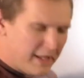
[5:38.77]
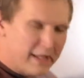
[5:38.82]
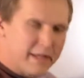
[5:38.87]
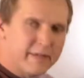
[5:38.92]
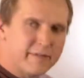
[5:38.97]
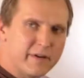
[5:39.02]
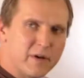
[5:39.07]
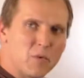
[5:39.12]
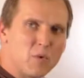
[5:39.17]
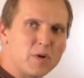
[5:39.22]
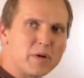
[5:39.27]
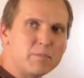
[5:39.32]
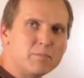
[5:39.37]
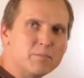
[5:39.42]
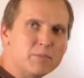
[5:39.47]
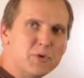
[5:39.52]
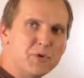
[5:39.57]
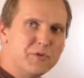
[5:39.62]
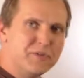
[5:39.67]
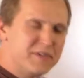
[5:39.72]
If I want
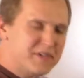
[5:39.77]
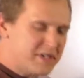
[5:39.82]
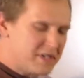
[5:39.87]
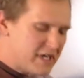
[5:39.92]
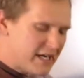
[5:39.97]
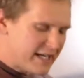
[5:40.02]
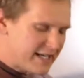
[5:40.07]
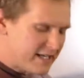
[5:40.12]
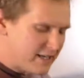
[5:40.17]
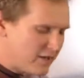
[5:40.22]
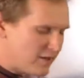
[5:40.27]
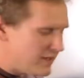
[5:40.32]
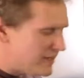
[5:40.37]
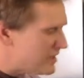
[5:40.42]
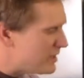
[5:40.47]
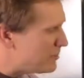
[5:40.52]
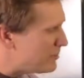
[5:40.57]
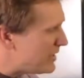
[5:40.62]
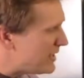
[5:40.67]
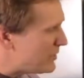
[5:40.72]
to move it, I can
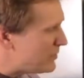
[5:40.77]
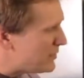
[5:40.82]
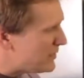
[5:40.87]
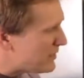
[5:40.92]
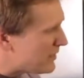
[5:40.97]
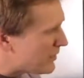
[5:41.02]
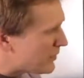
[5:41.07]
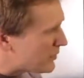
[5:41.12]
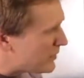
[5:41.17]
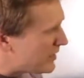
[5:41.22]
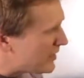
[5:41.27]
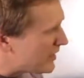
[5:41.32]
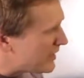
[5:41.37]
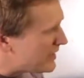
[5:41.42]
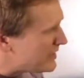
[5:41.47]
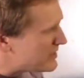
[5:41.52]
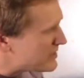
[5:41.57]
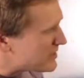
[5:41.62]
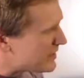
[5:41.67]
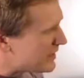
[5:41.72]
click the button with the 3
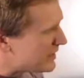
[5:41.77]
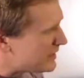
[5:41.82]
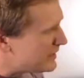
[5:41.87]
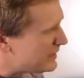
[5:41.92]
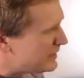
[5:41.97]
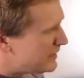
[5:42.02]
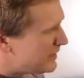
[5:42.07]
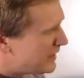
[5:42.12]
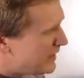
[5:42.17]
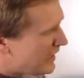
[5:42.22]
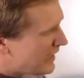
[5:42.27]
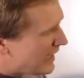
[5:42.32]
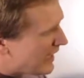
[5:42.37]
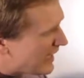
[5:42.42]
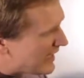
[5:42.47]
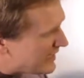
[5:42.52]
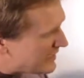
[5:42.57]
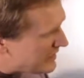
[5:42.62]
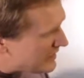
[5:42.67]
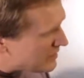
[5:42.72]
lines on it. I can